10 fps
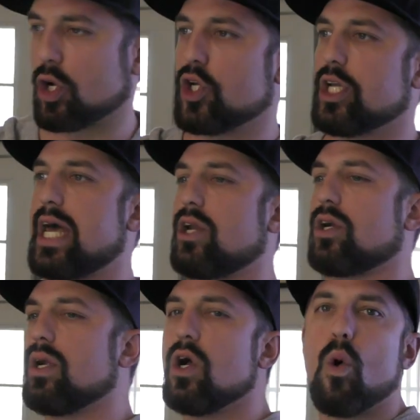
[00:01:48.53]
a good
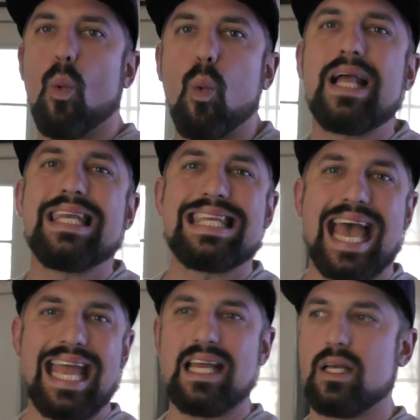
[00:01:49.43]
editor, one
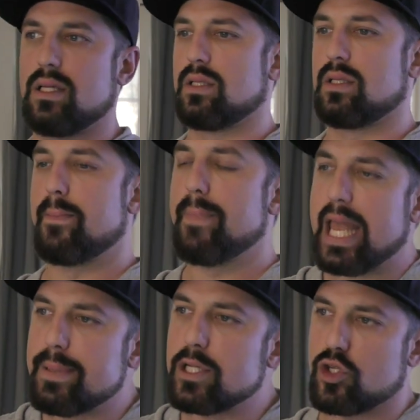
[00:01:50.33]
day,
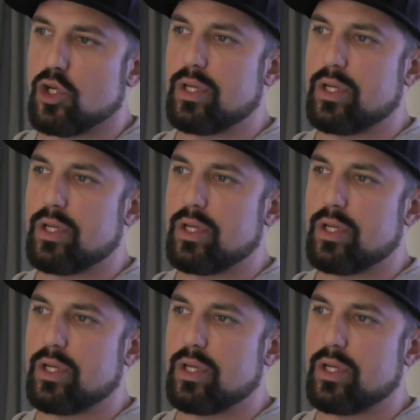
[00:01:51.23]
maybe two